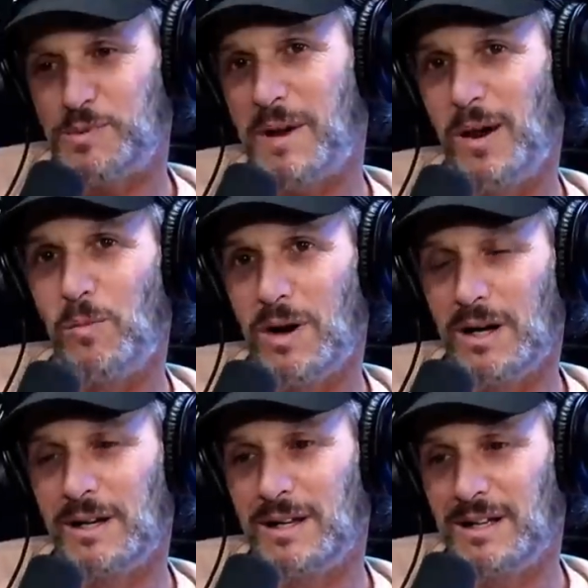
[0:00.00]
My
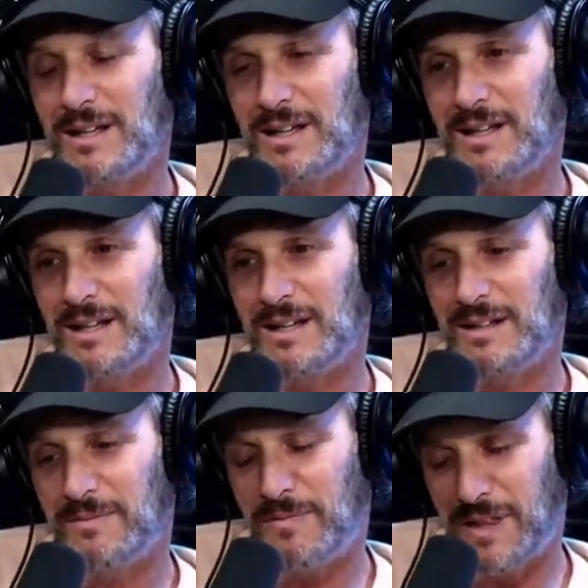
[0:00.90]
one
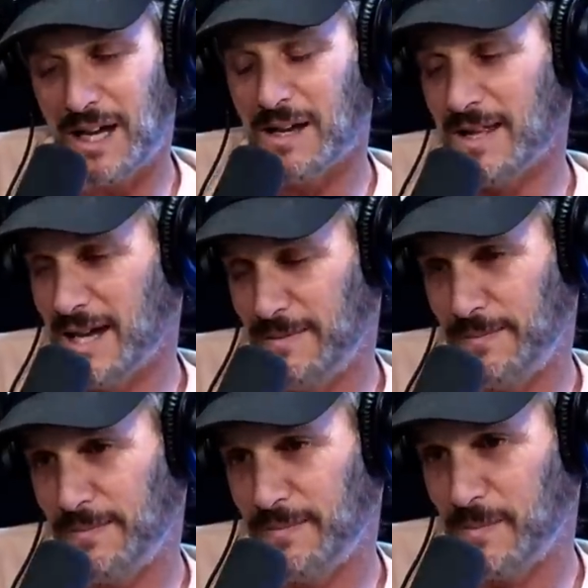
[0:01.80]
thing on that.
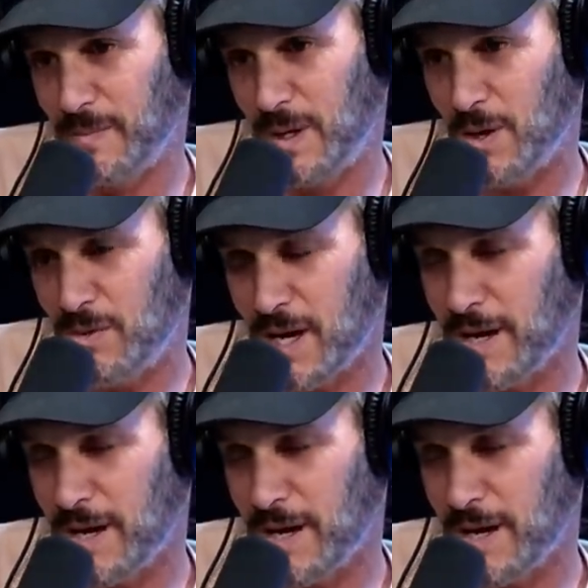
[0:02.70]
Okay.